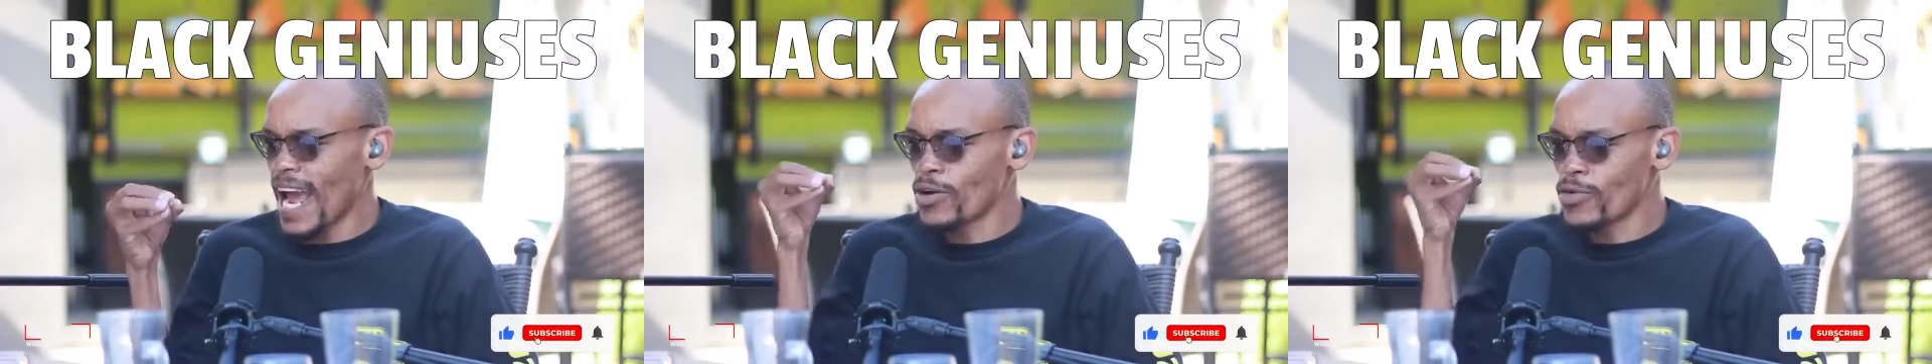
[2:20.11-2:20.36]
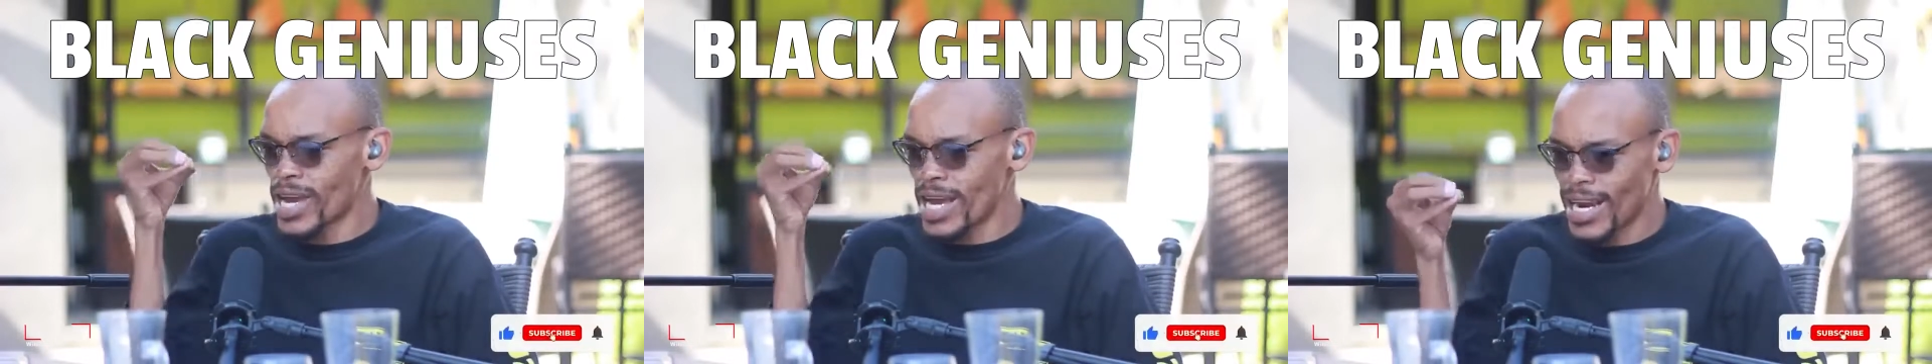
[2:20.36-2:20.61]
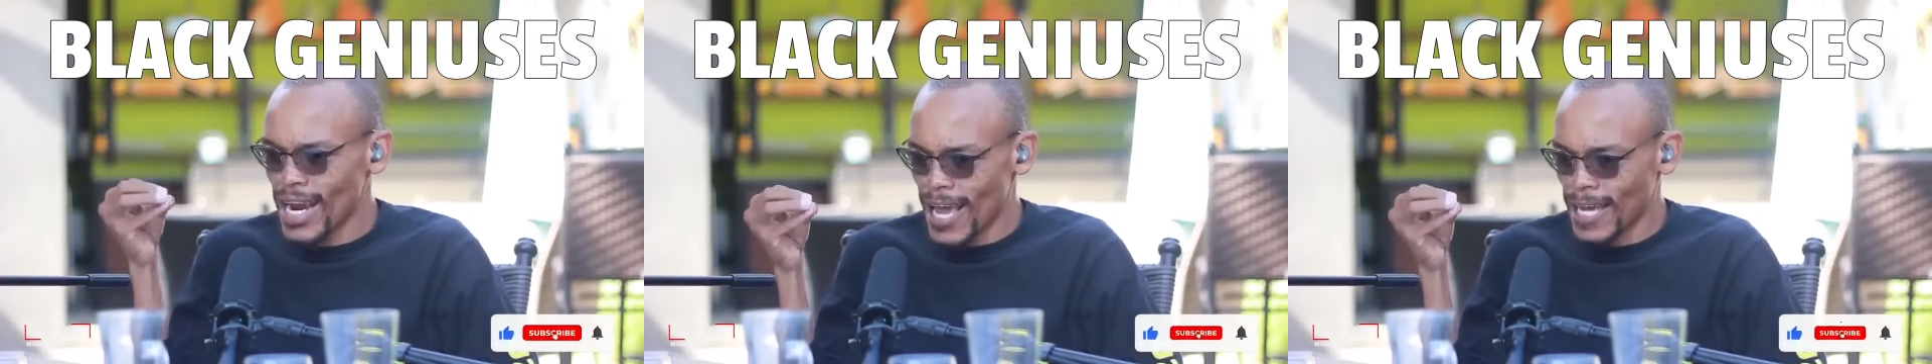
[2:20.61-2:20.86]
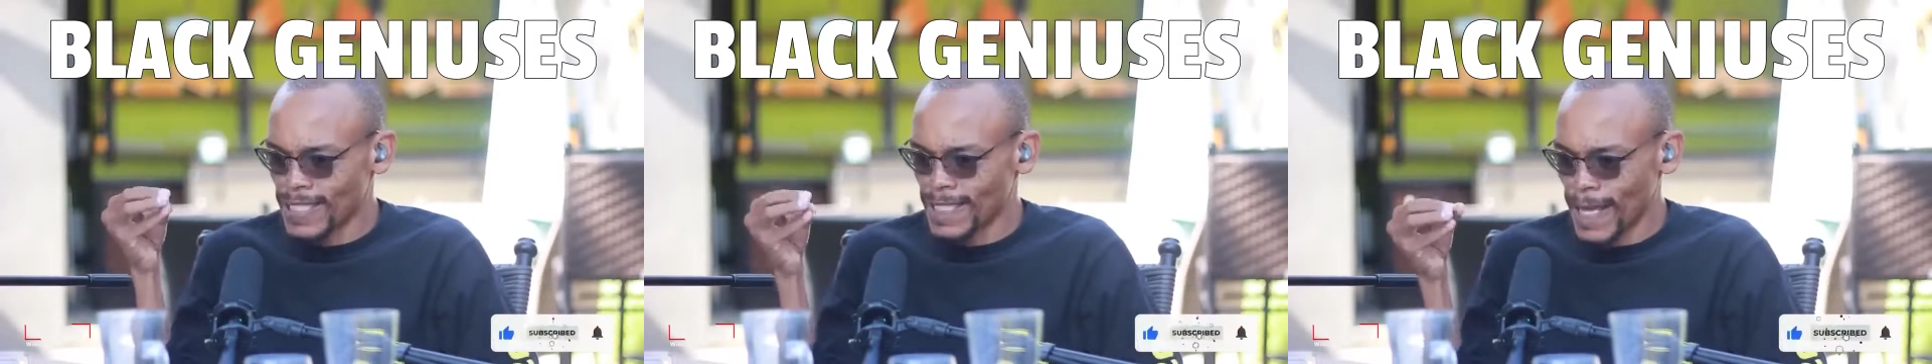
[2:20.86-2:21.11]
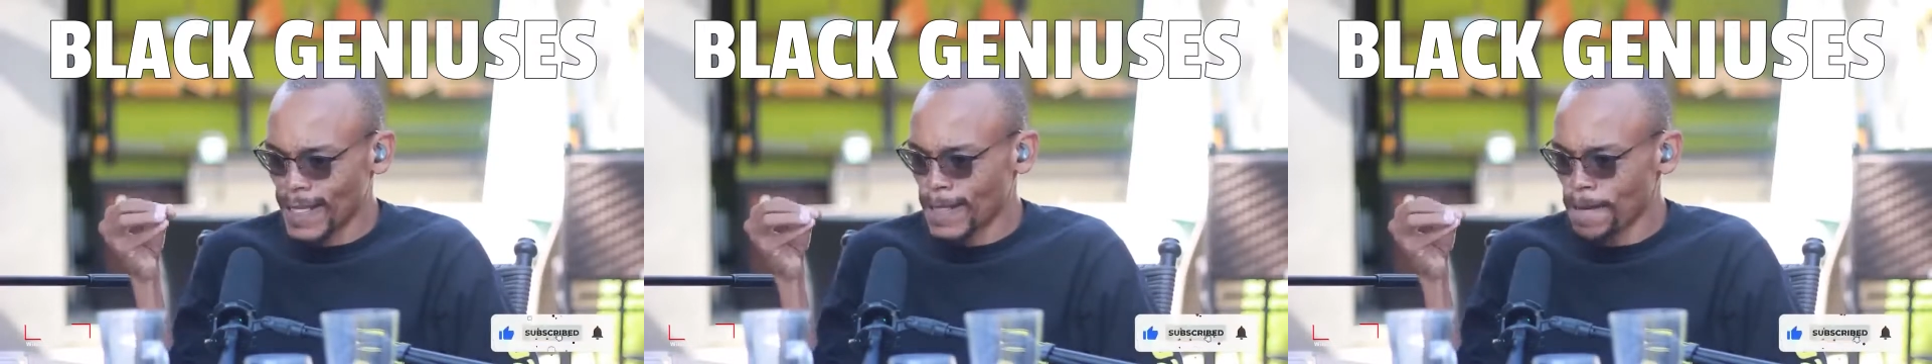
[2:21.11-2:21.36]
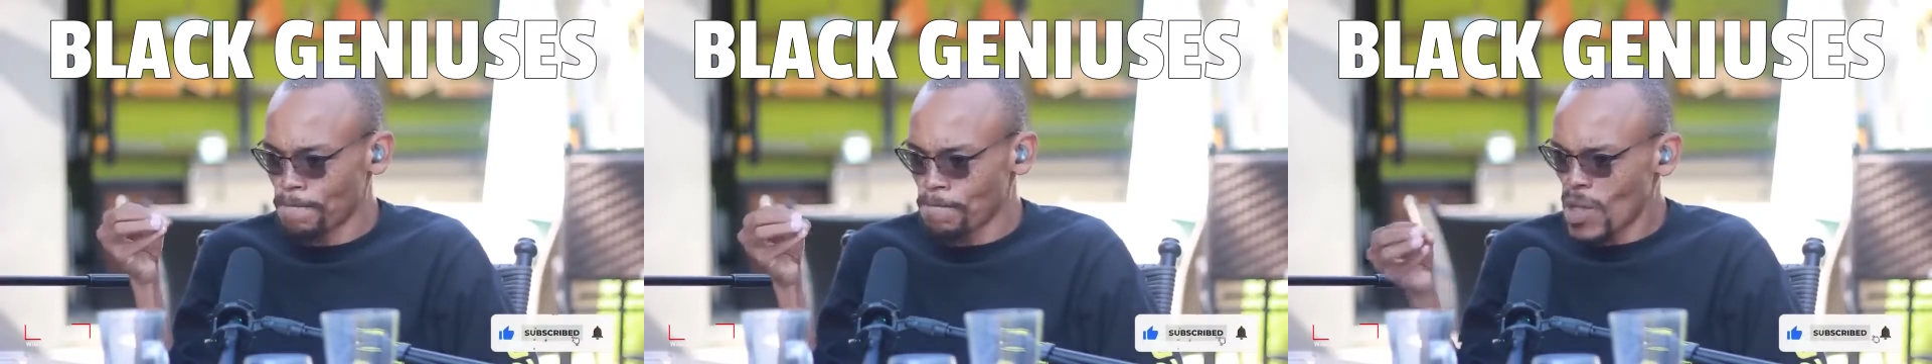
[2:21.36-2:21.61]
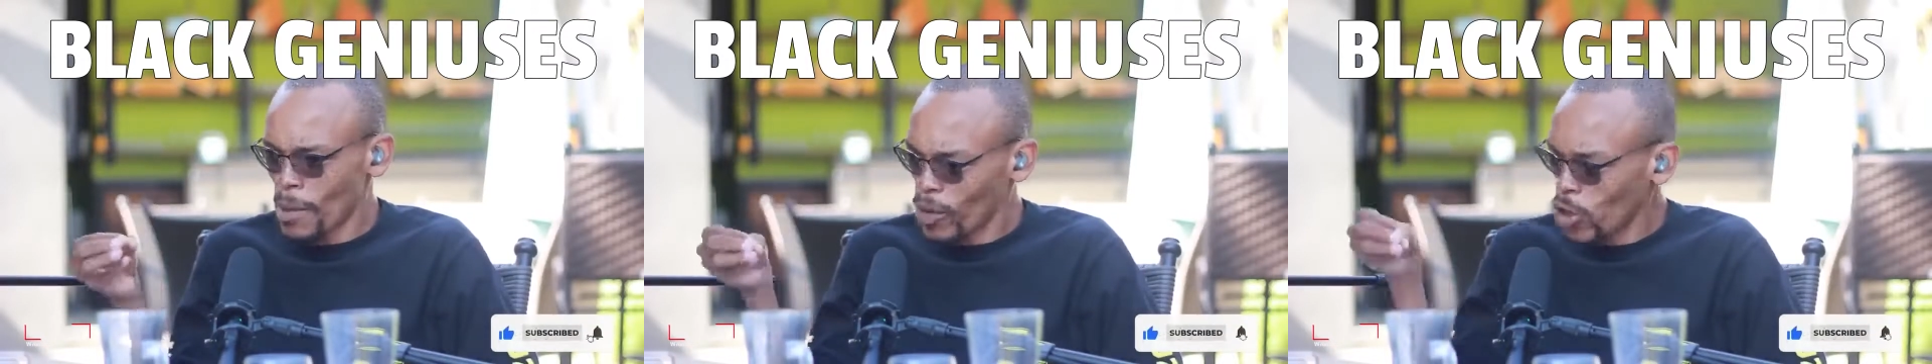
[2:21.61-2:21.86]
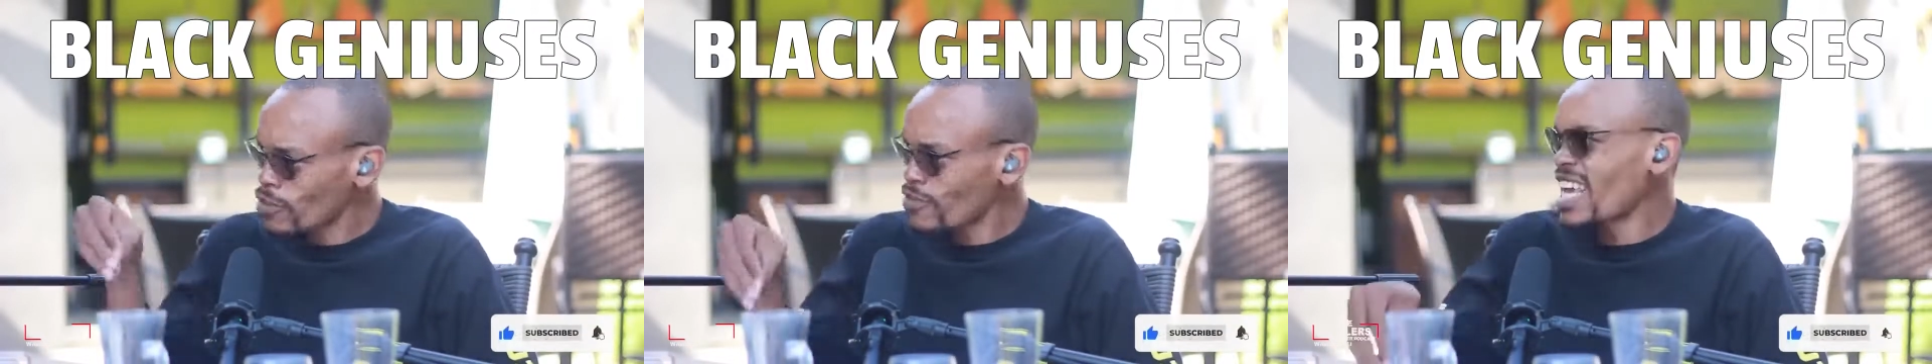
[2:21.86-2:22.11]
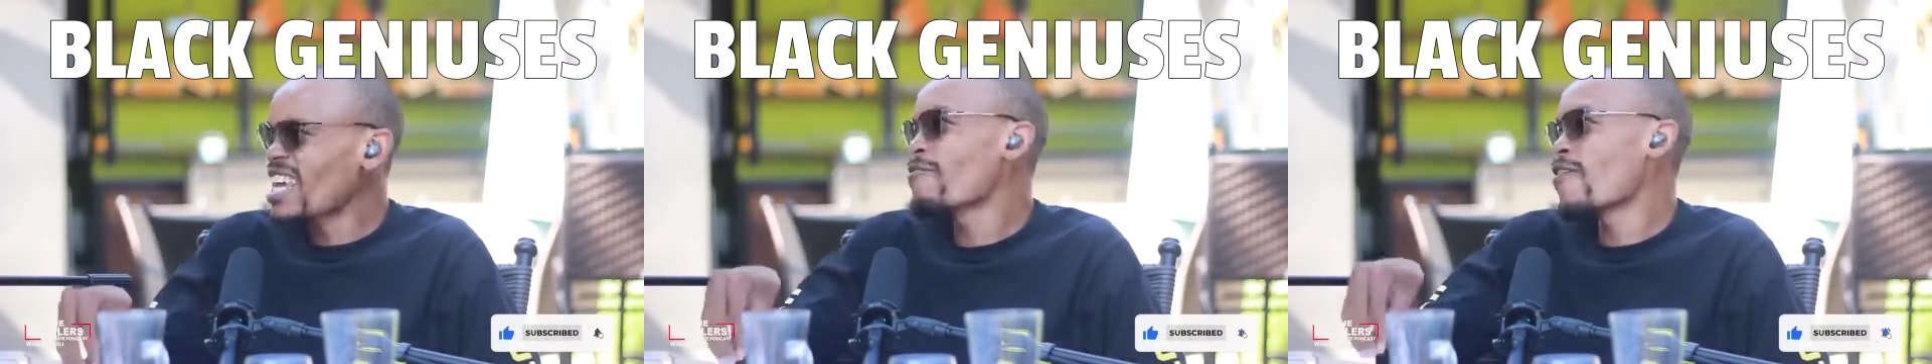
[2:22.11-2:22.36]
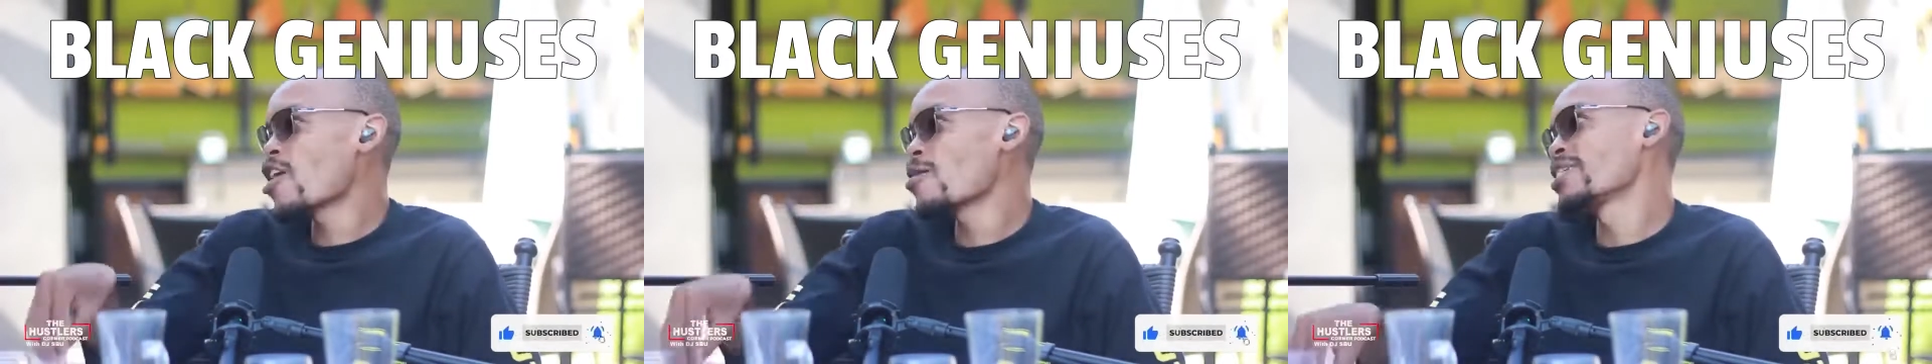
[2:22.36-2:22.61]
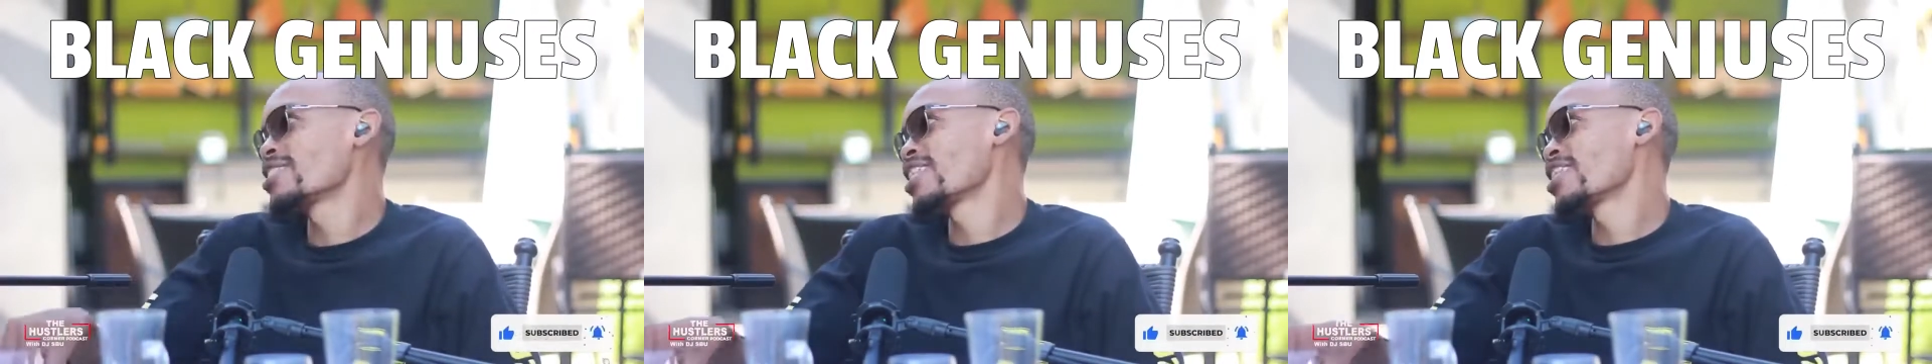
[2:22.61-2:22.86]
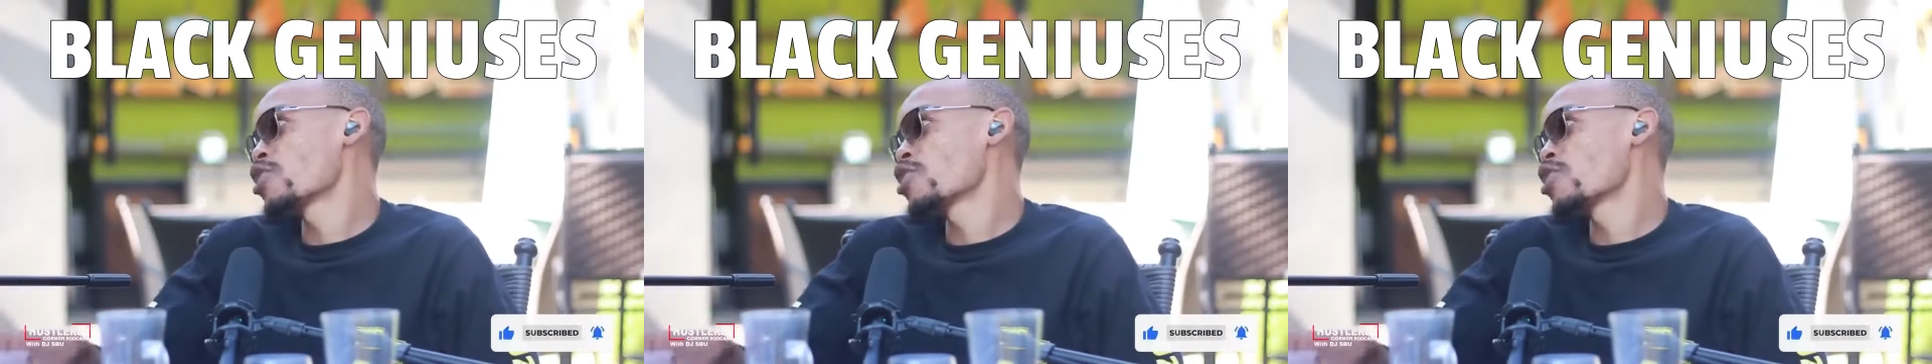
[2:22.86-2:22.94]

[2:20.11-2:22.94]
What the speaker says: I realized that because of the environment that